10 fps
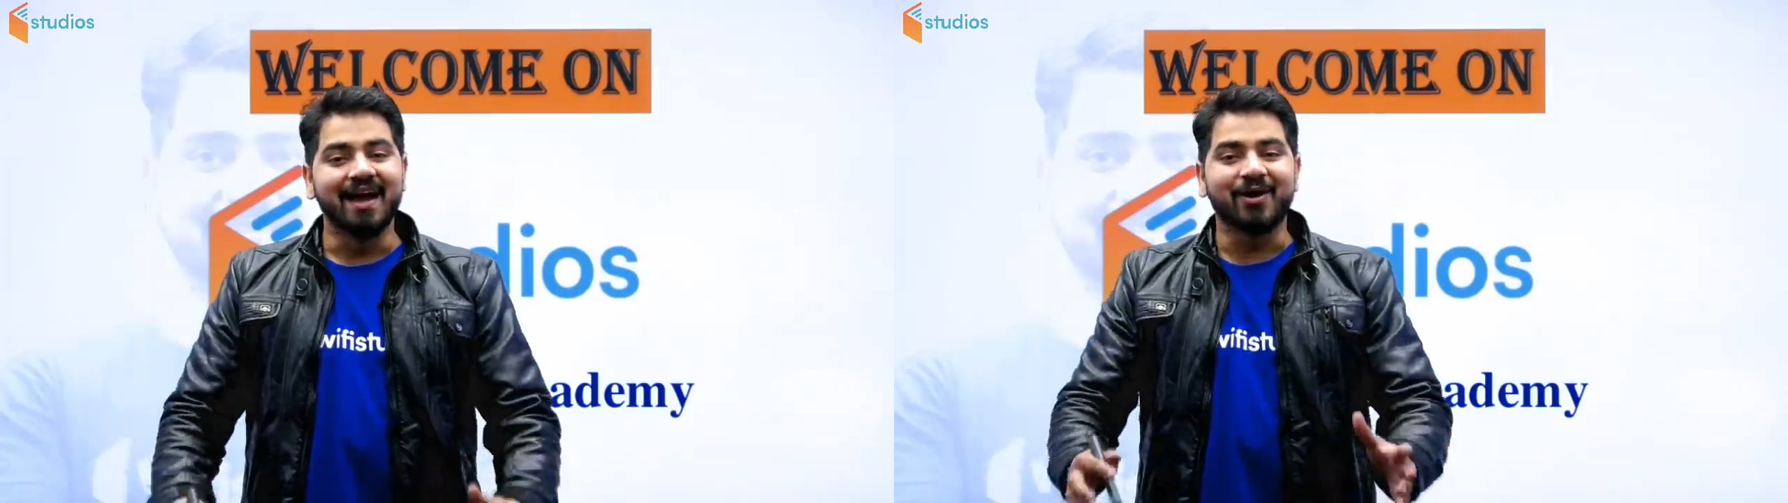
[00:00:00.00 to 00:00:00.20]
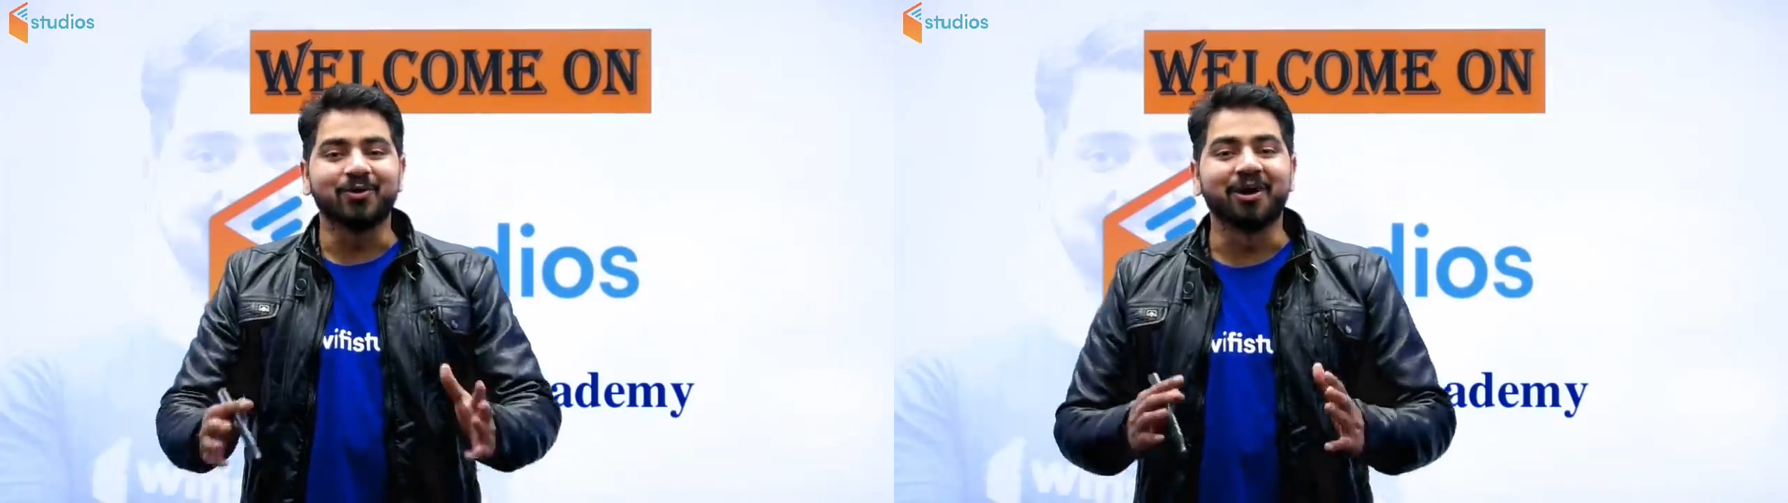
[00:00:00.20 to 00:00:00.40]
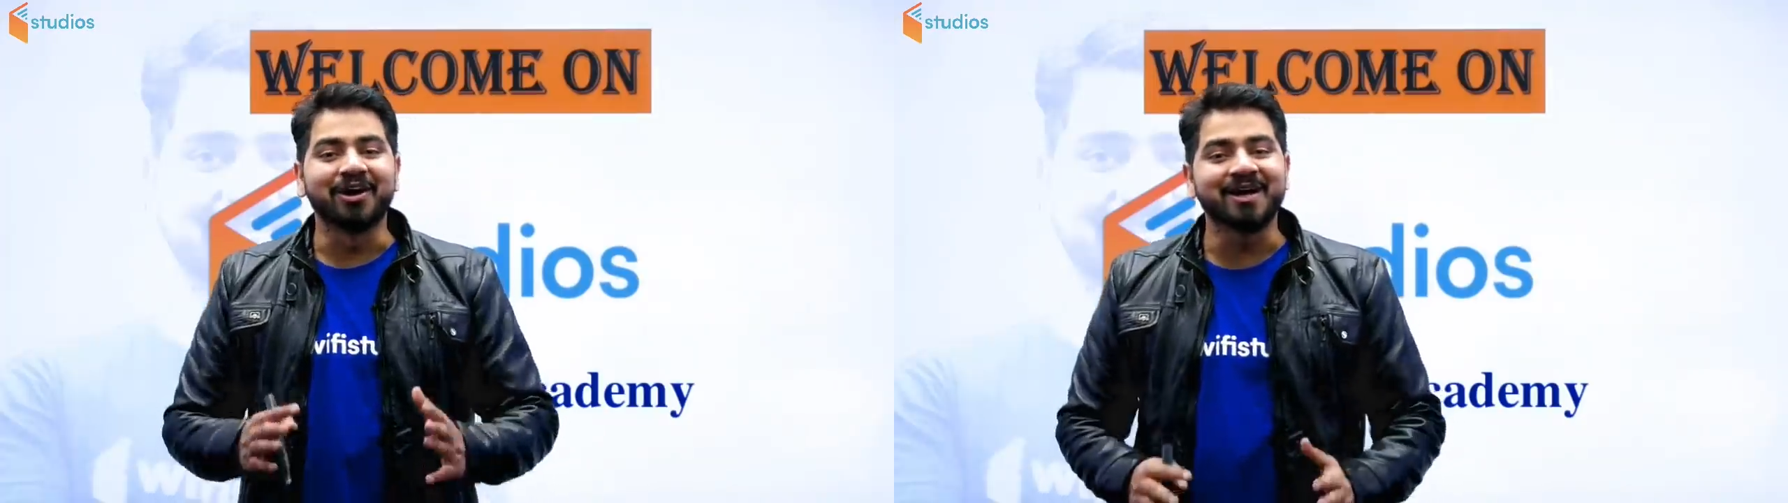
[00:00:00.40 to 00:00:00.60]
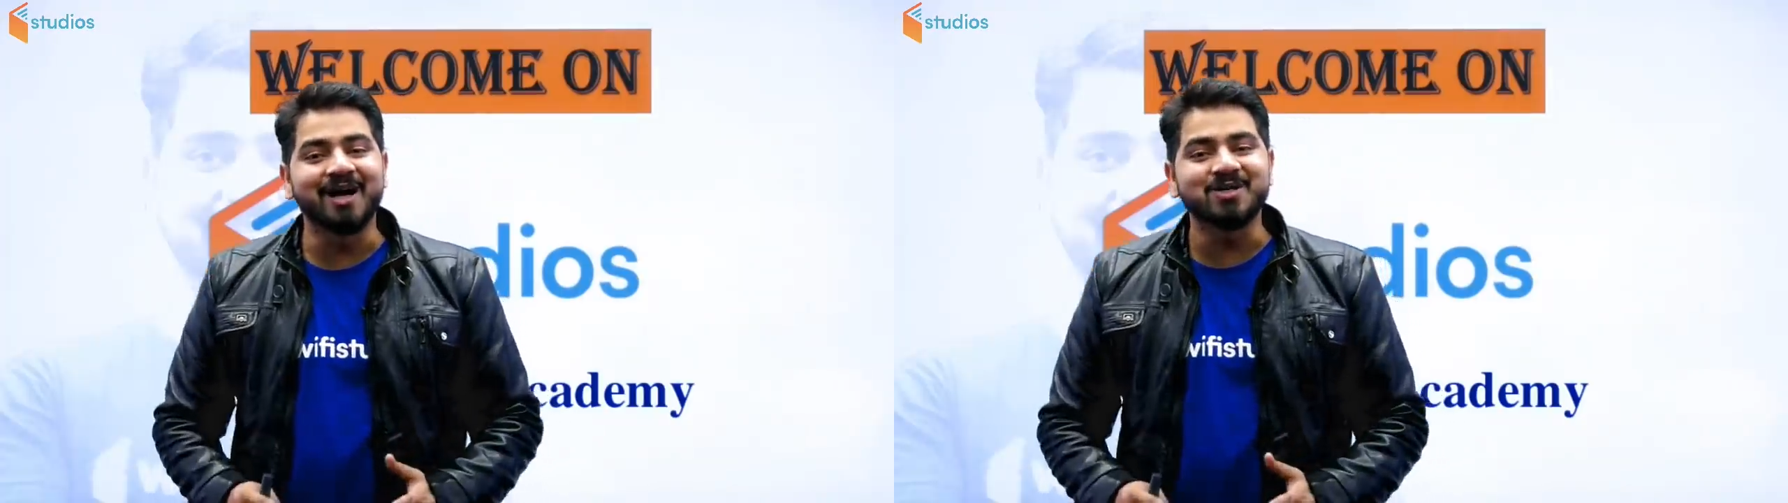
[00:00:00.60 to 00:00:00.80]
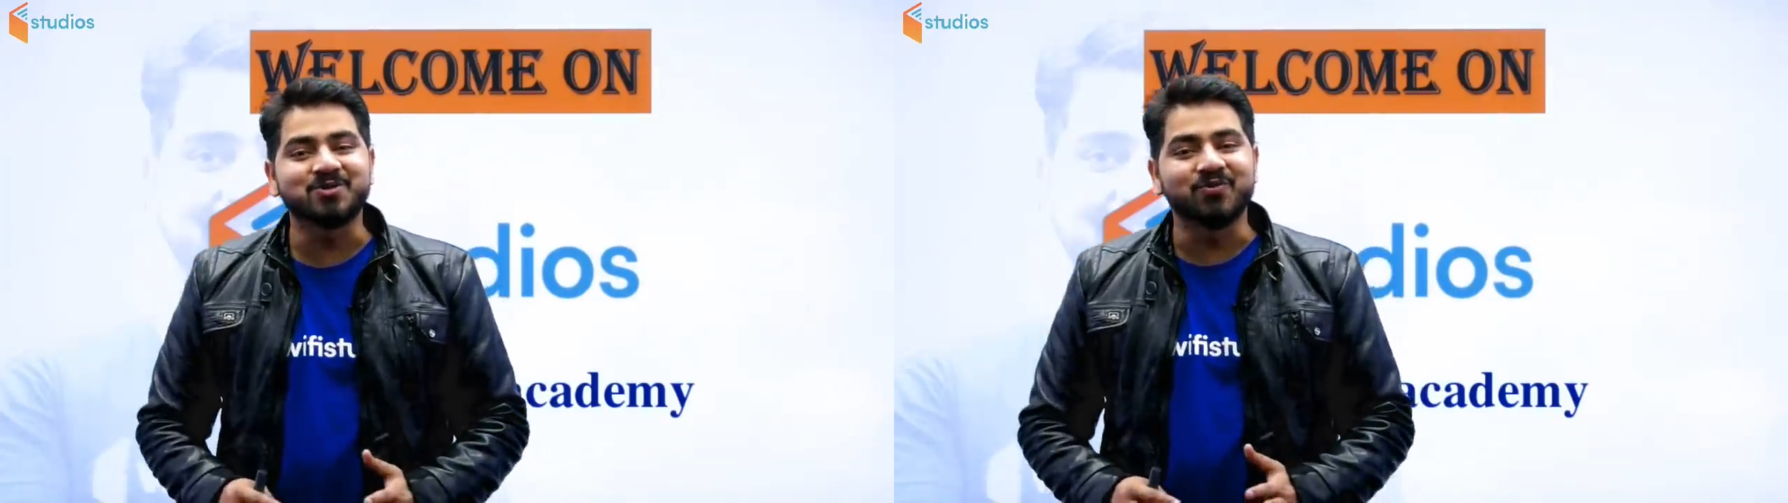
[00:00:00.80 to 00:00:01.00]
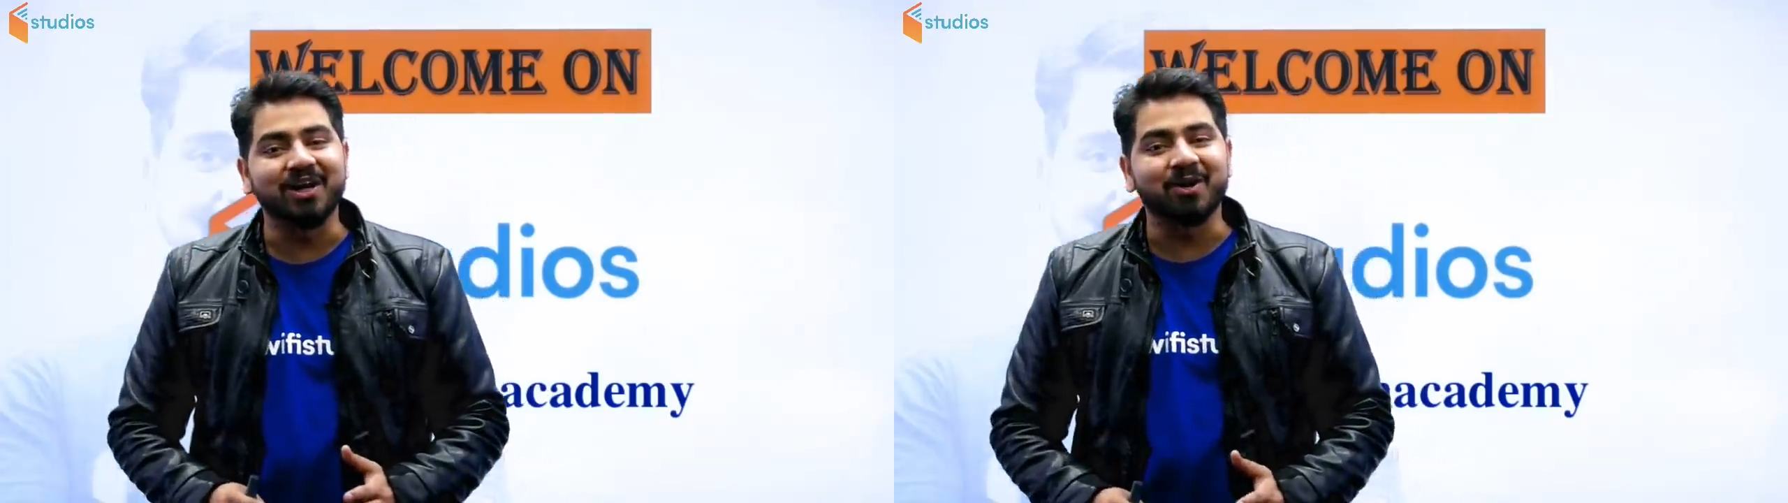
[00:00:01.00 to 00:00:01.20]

Hey, good morning guys.